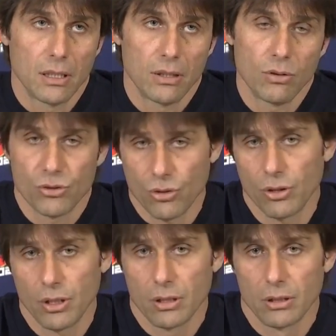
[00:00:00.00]
you're
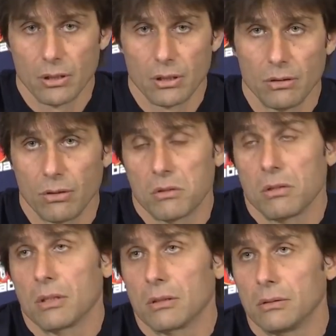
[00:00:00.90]
stronger. You're
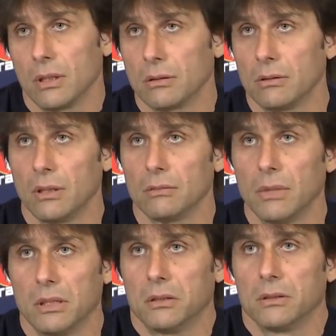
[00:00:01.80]
stronger. Yeah,
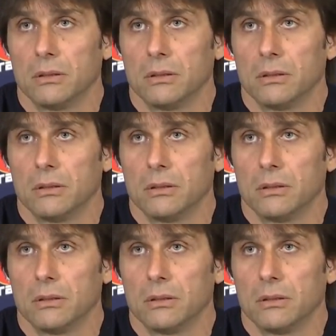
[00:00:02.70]
but